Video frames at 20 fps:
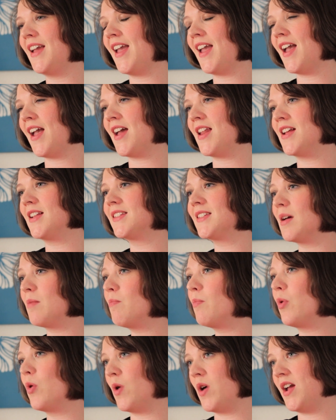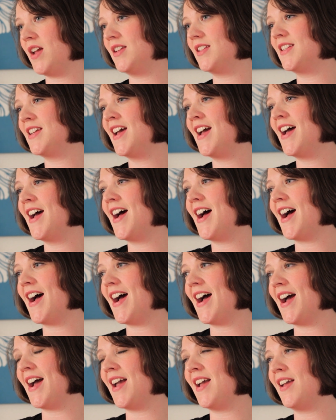And at some point,
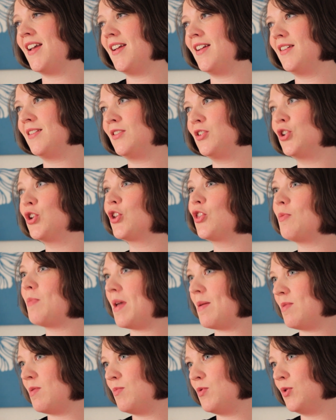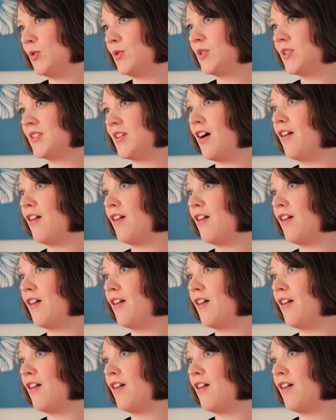I took the baby boots